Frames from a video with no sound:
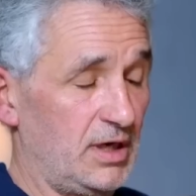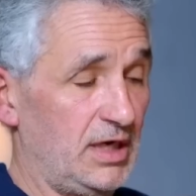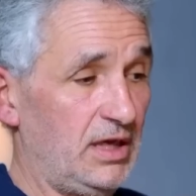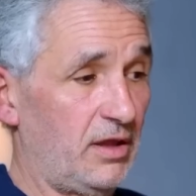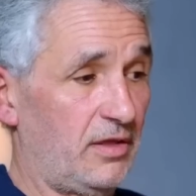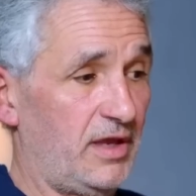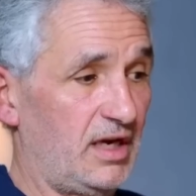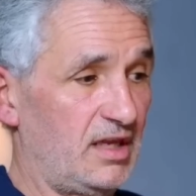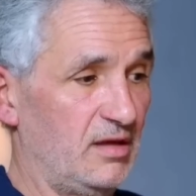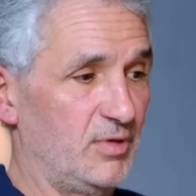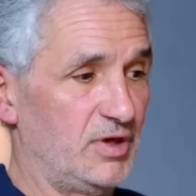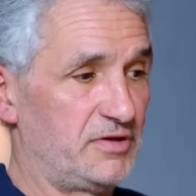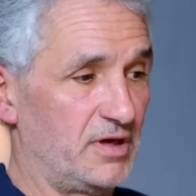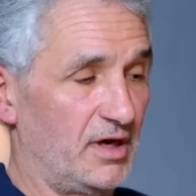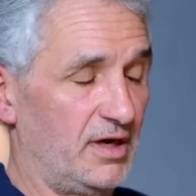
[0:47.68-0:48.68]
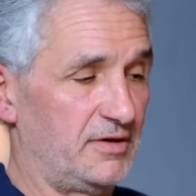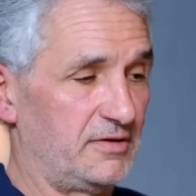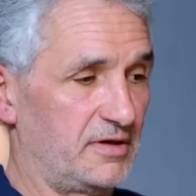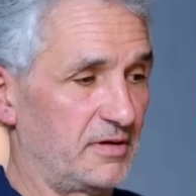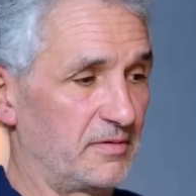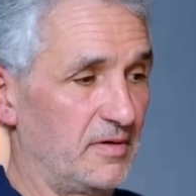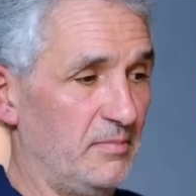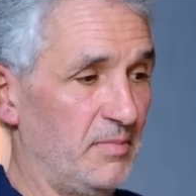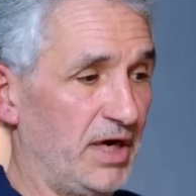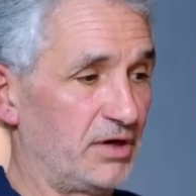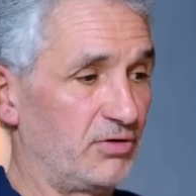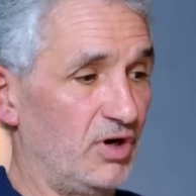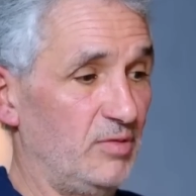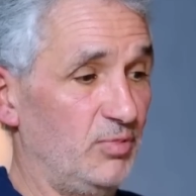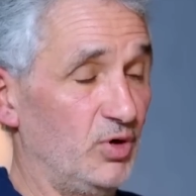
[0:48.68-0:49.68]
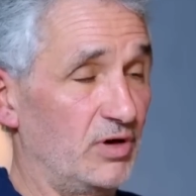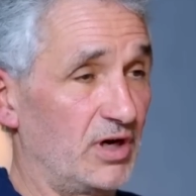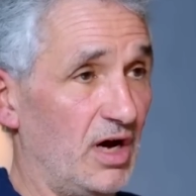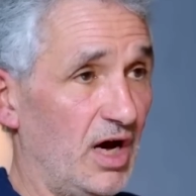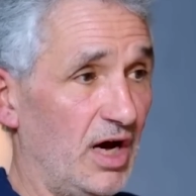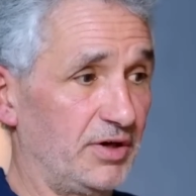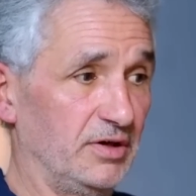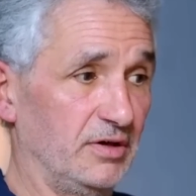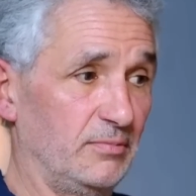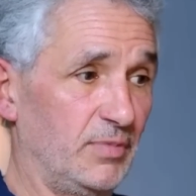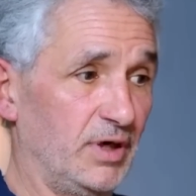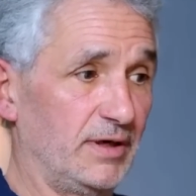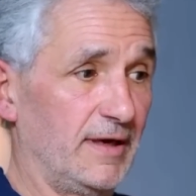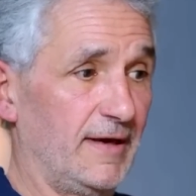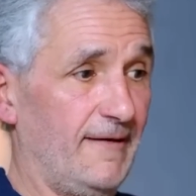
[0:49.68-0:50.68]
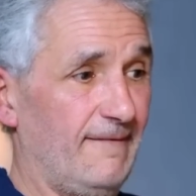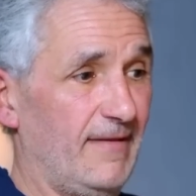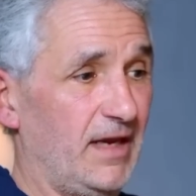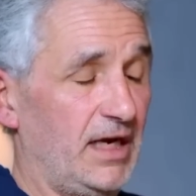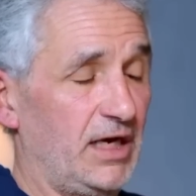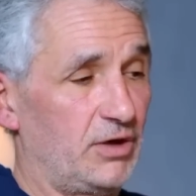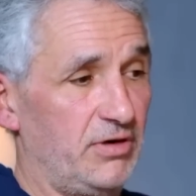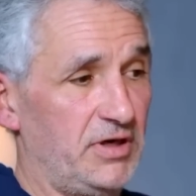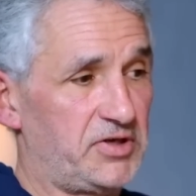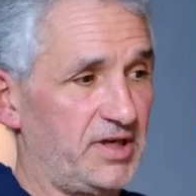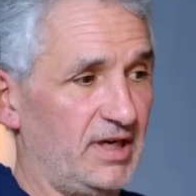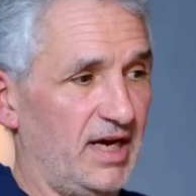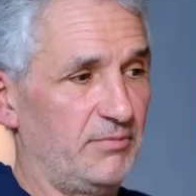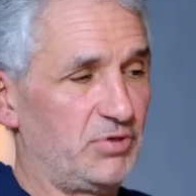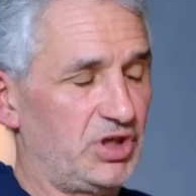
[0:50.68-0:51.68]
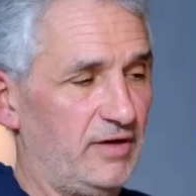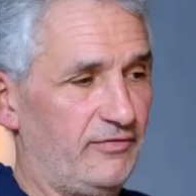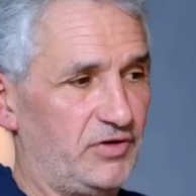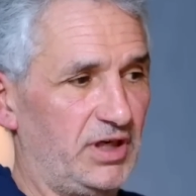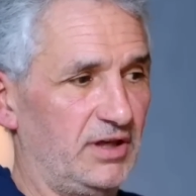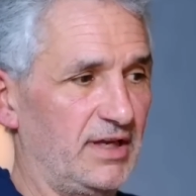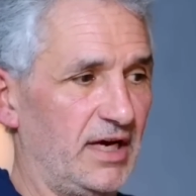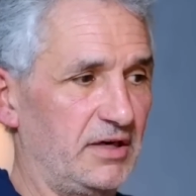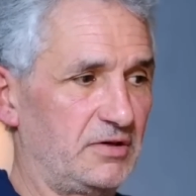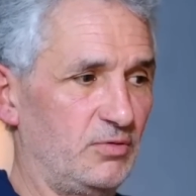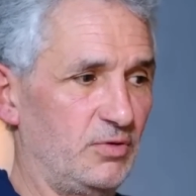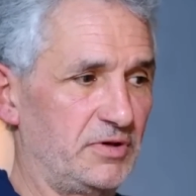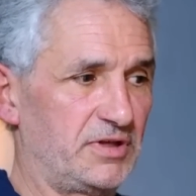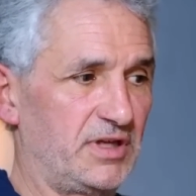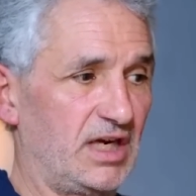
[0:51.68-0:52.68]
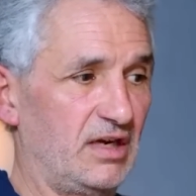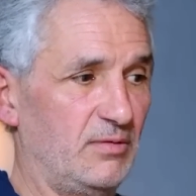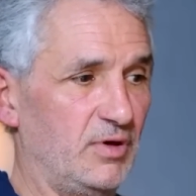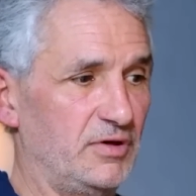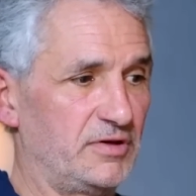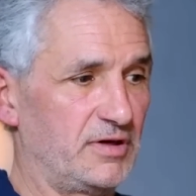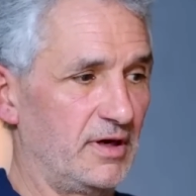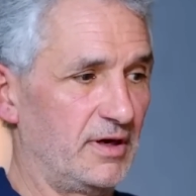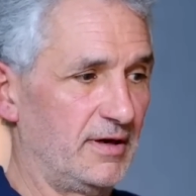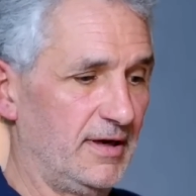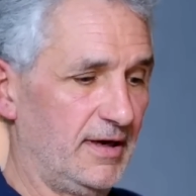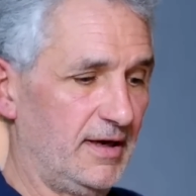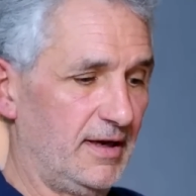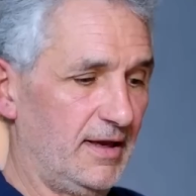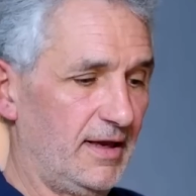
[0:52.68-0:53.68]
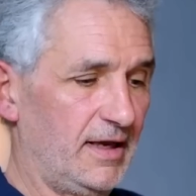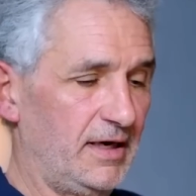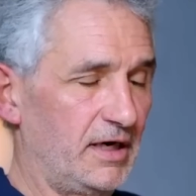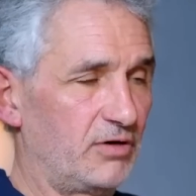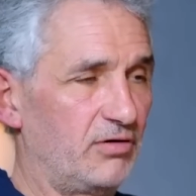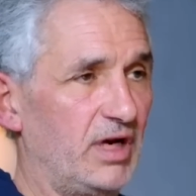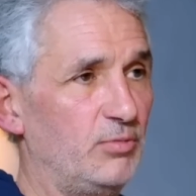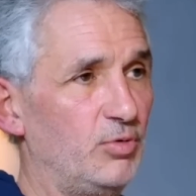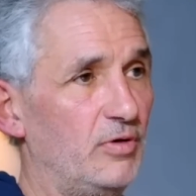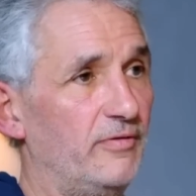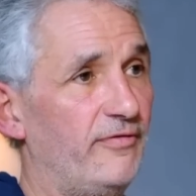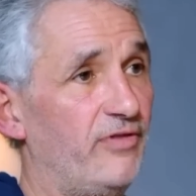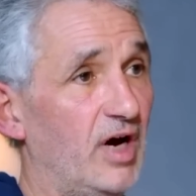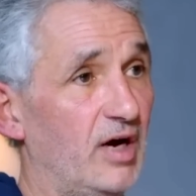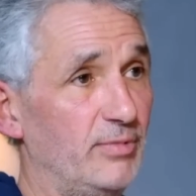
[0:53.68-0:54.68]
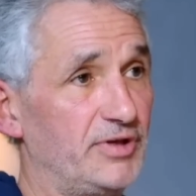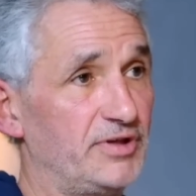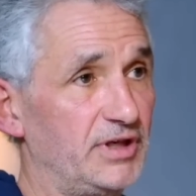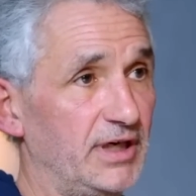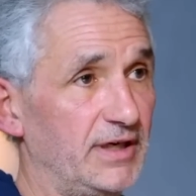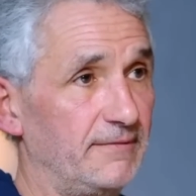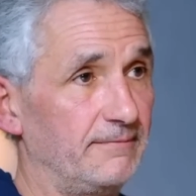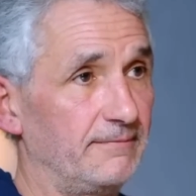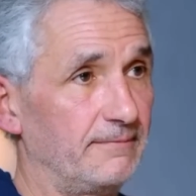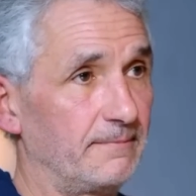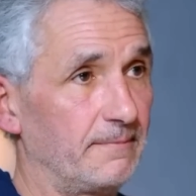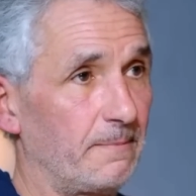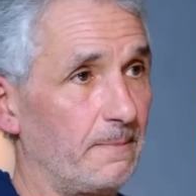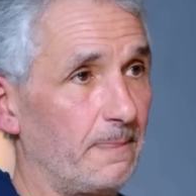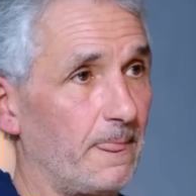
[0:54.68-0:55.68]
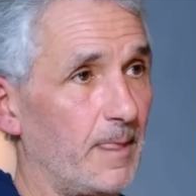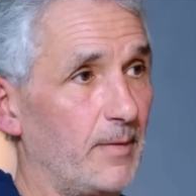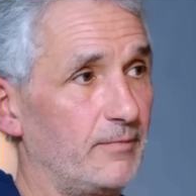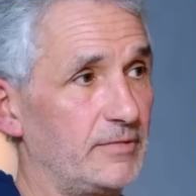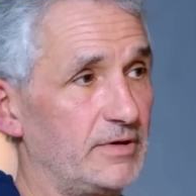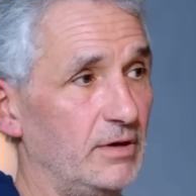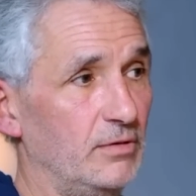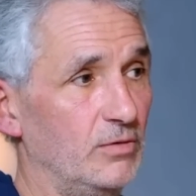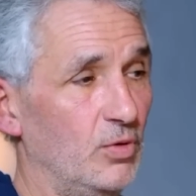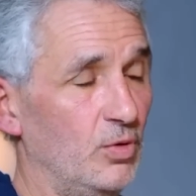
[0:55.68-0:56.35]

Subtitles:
can either think of them as a microbial garden, but increasingly I'm shifting that towards thinking of them as an incredible pharmacy. So